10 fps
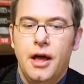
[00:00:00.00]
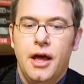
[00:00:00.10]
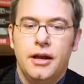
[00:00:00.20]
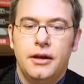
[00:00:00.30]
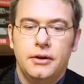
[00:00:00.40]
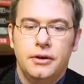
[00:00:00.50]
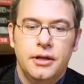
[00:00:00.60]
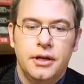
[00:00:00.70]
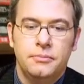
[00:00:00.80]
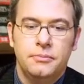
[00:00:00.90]
And
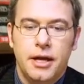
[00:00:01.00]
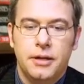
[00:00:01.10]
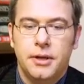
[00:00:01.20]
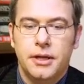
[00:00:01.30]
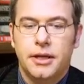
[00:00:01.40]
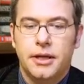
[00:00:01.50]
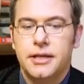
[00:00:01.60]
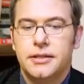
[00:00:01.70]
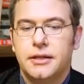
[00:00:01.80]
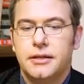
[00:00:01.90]
it might be the
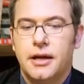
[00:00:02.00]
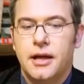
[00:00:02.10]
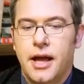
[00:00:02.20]
case that the